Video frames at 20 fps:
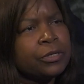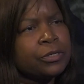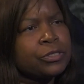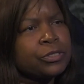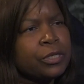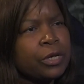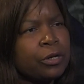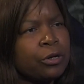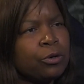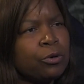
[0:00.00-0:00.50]

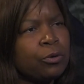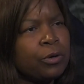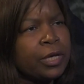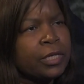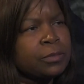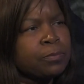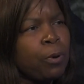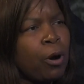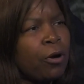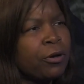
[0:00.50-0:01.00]
So
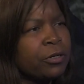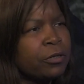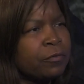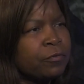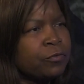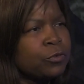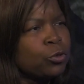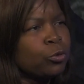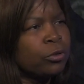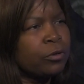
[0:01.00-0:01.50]
as part
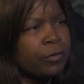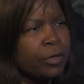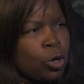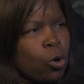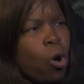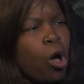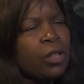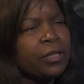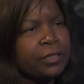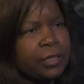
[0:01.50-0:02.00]
of sort of a
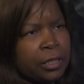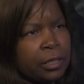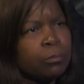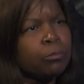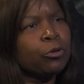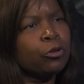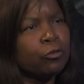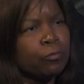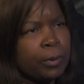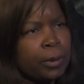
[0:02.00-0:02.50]
quality
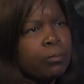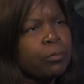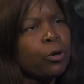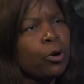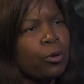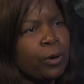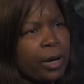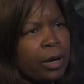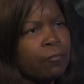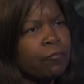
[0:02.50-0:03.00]
improvement
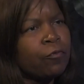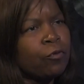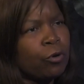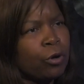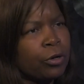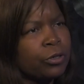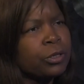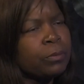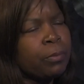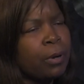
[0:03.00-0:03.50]
program for
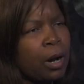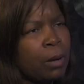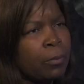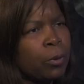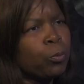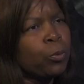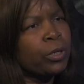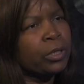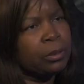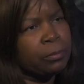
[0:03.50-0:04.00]
our
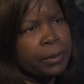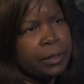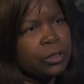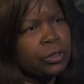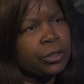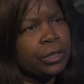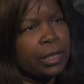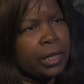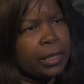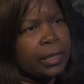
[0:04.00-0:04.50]
department, we're going to be
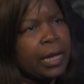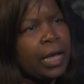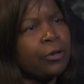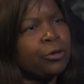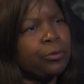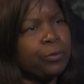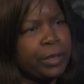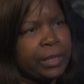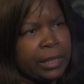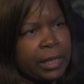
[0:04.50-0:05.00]
looking at how
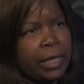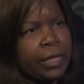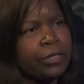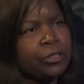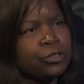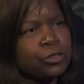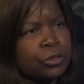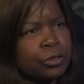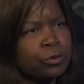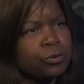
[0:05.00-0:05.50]
to
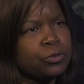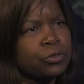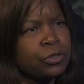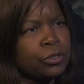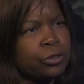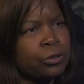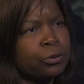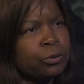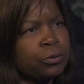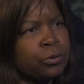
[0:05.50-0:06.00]
engage those
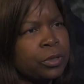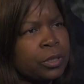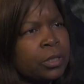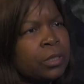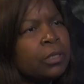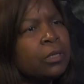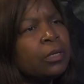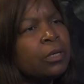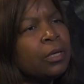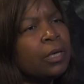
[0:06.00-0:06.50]
youth.
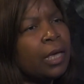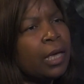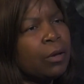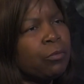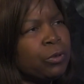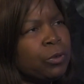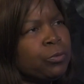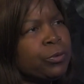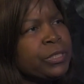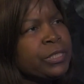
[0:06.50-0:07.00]
And
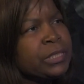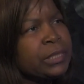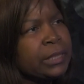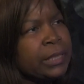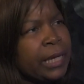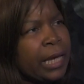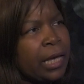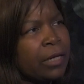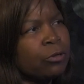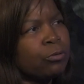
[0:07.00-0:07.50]
we
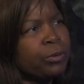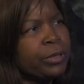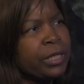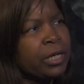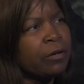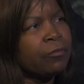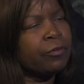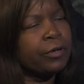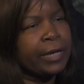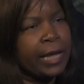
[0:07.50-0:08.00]
recently had a
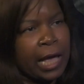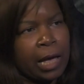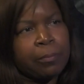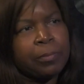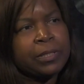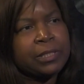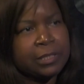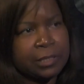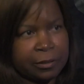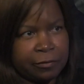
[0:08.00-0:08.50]
Recovery
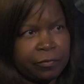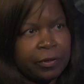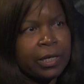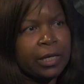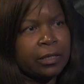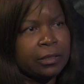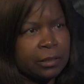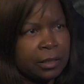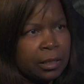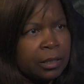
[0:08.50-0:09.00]
Happens
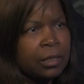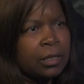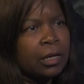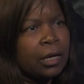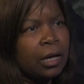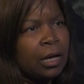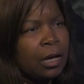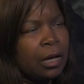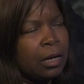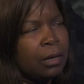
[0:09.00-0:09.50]
event,
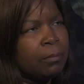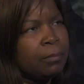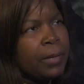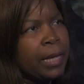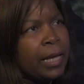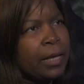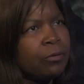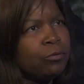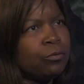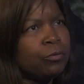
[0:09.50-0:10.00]

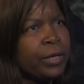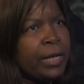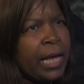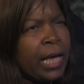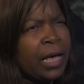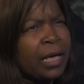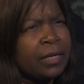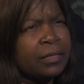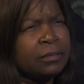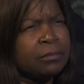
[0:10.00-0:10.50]
and we
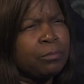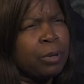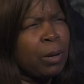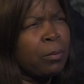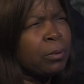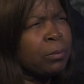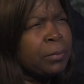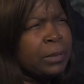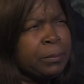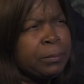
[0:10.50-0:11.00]
had
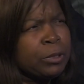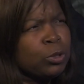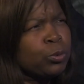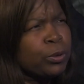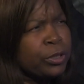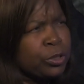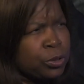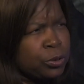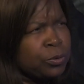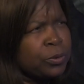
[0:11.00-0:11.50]
probably
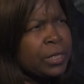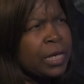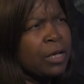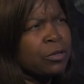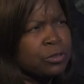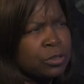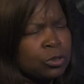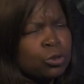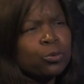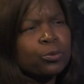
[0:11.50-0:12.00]
between
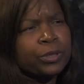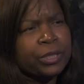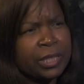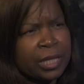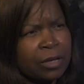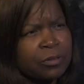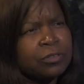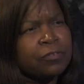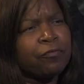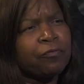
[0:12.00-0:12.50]
2,000,
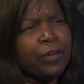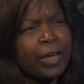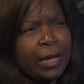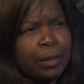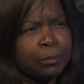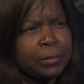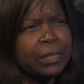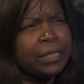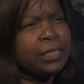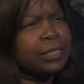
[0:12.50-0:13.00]
3,000
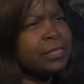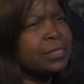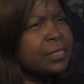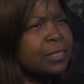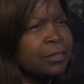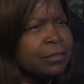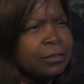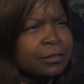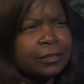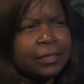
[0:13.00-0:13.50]
families
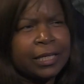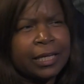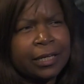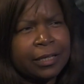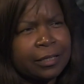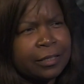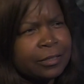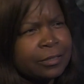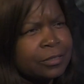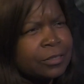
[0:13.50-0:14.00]
and
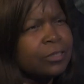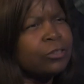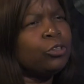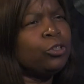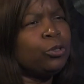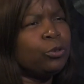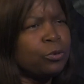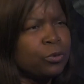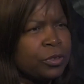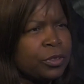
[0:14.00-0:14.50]
kids and
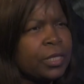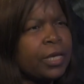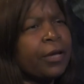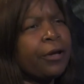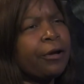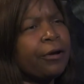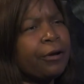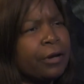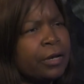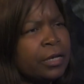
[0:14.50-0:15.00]
youth
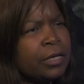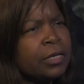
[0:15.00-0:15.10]
there.